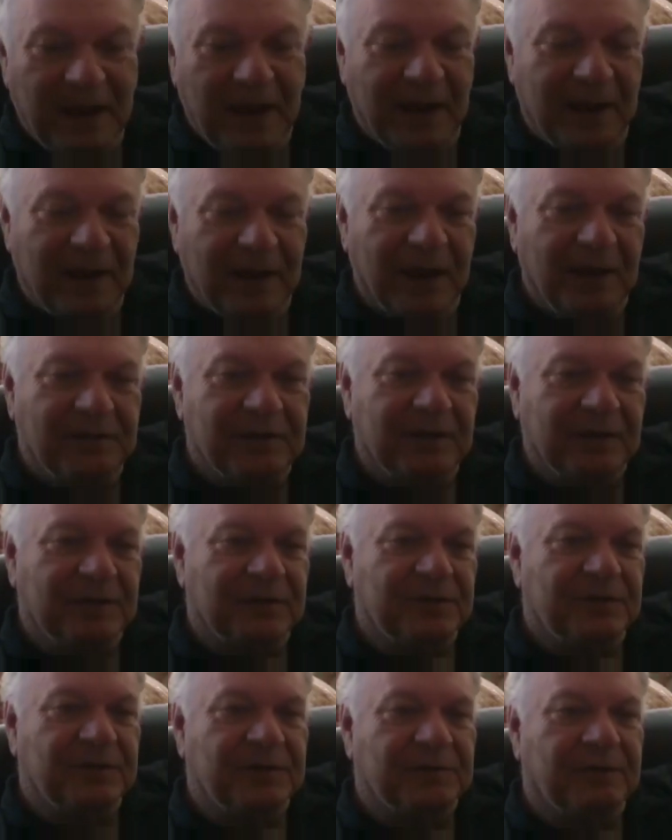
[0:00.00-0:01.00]
I, I
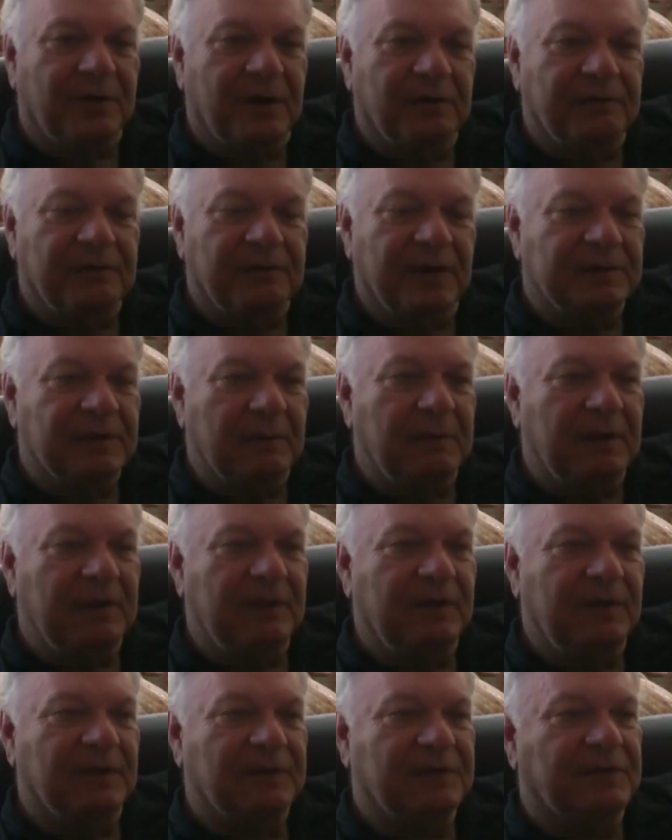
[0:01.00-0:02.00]
think this is far fetched. I
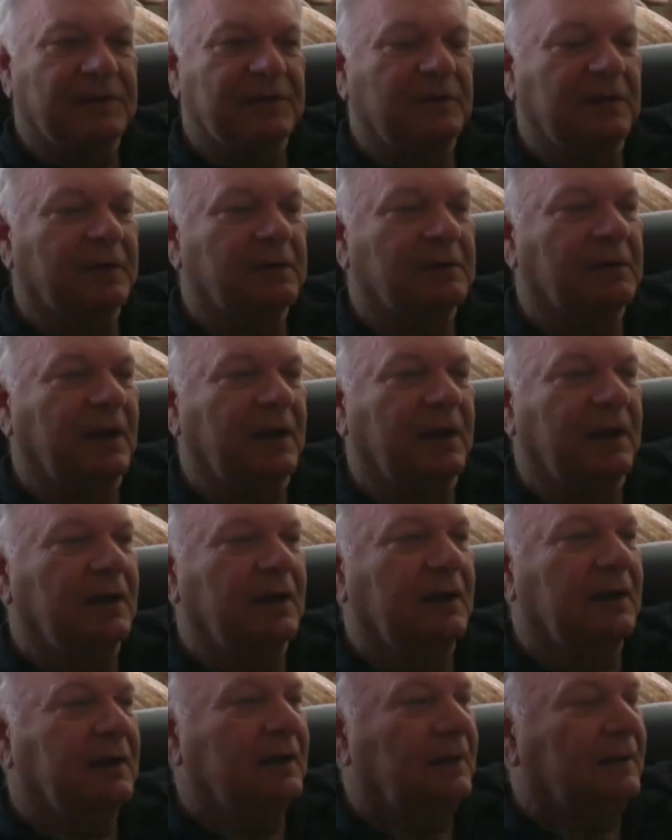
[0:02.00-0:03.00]
mean, this is
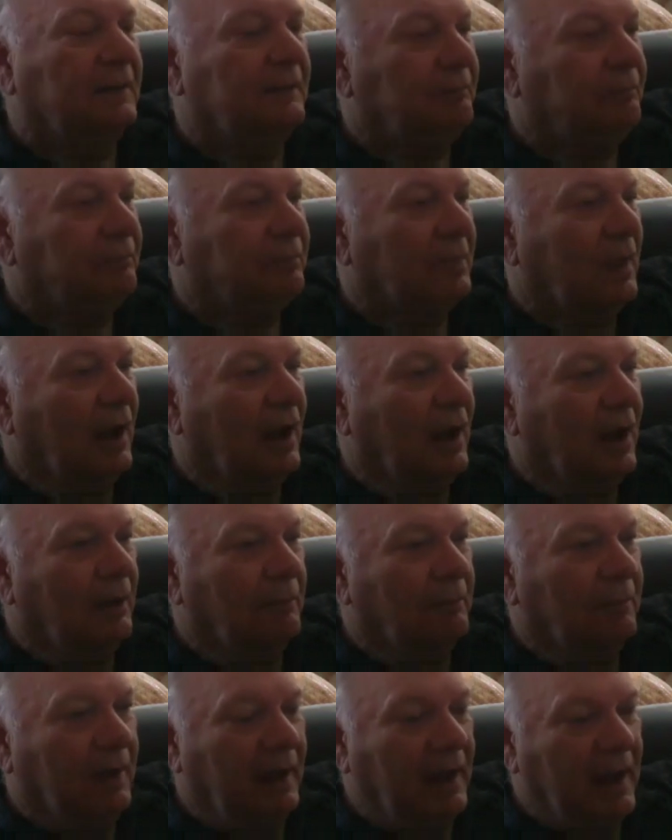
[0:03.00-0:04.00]
literally
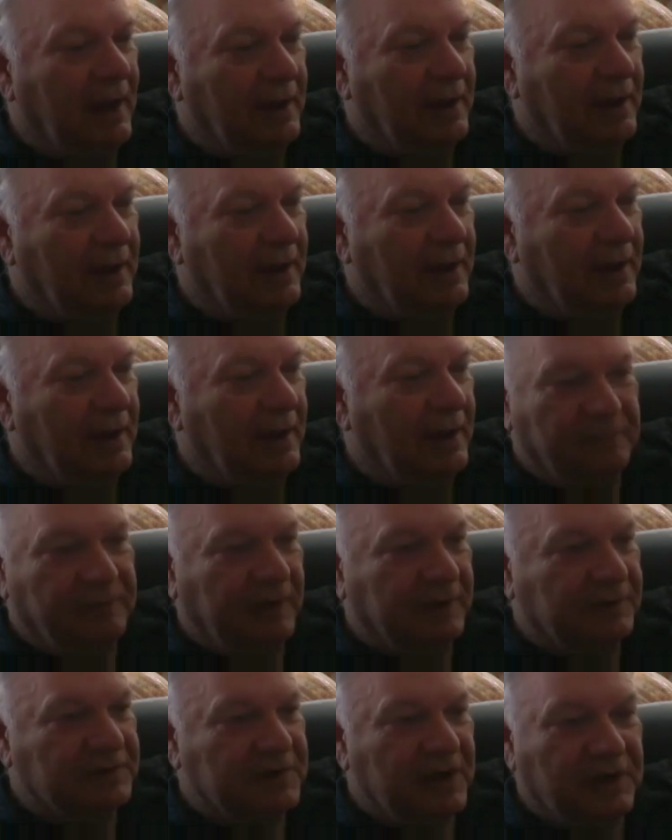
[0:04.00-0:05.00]
um, as far
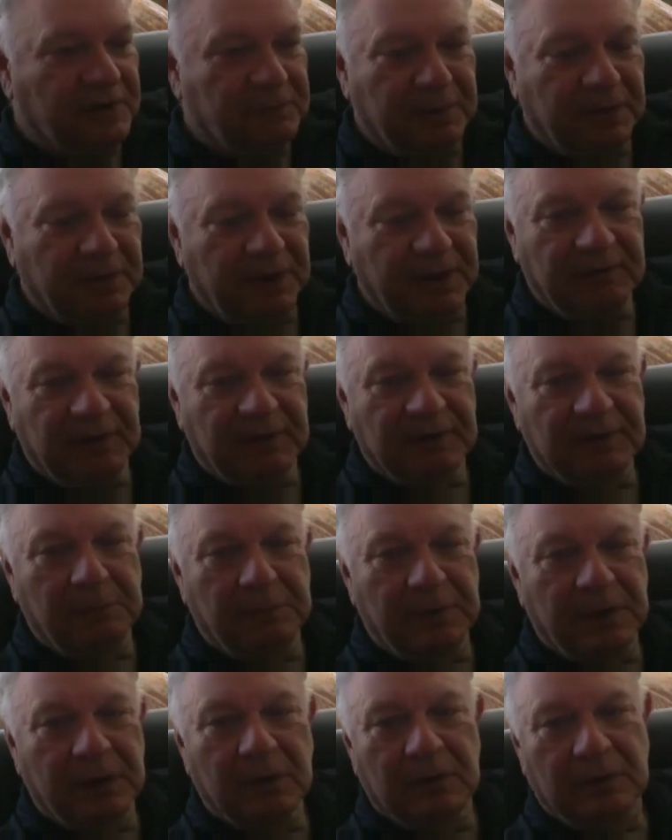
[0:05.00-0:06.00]
fetched as believing in the
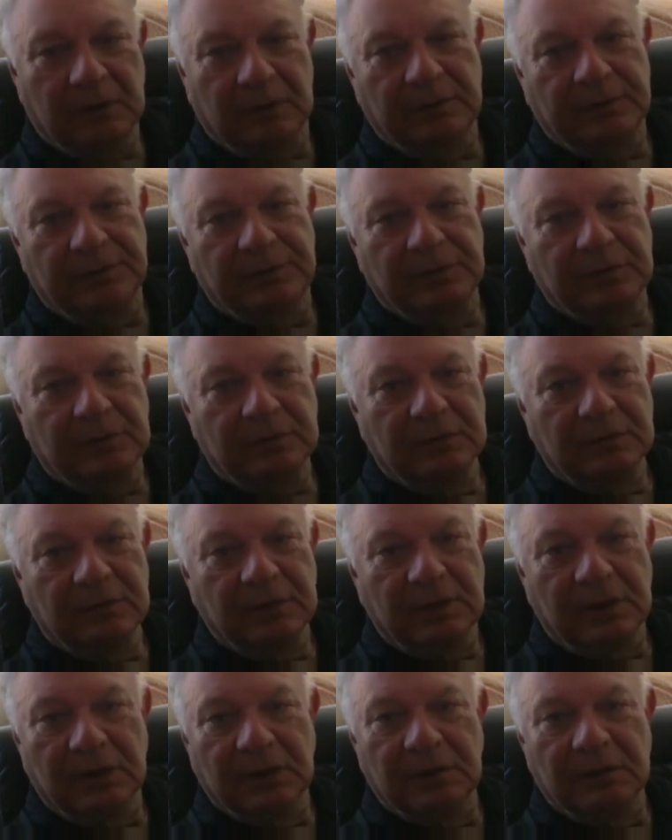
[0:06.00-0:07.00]
miracles.
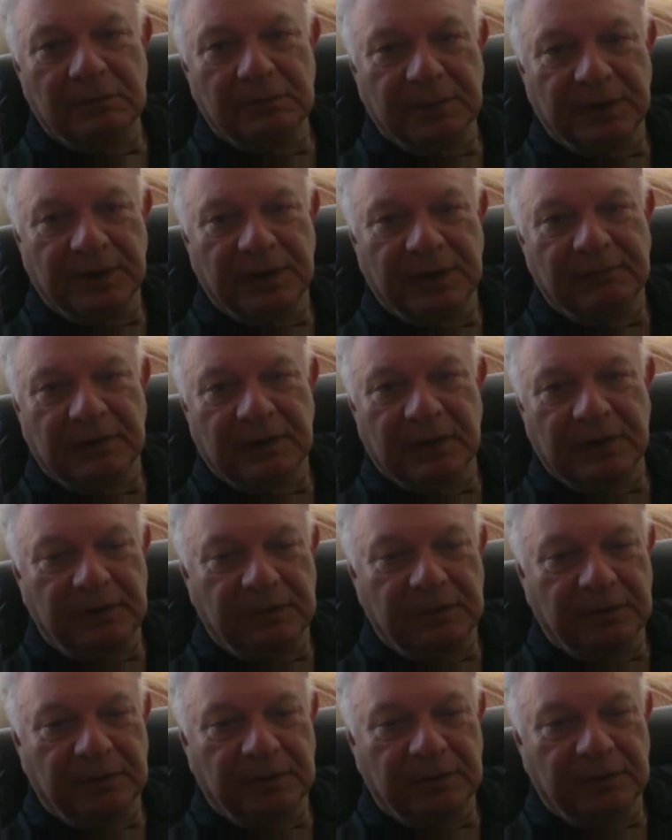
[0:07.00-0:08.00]
You know, believing right. that
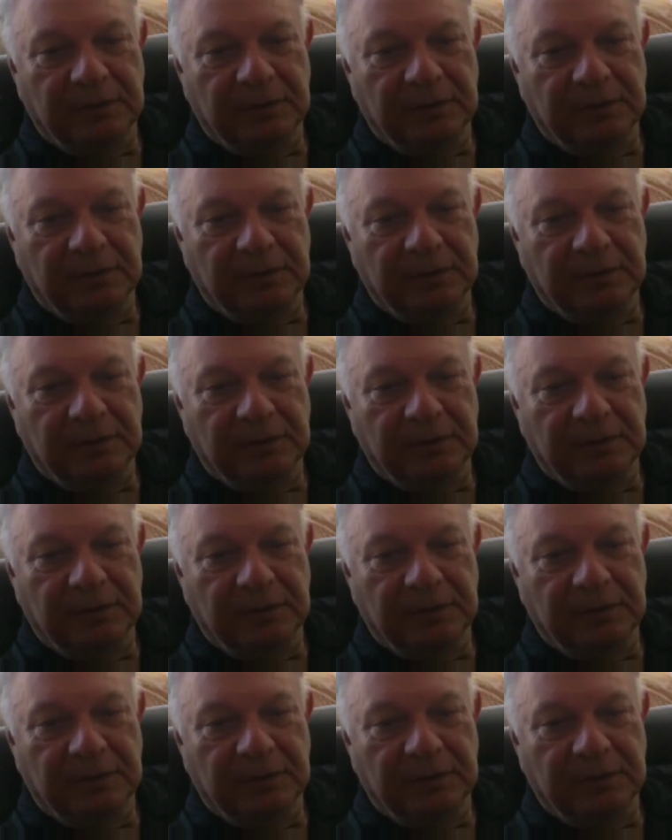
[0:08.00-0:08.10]
you can.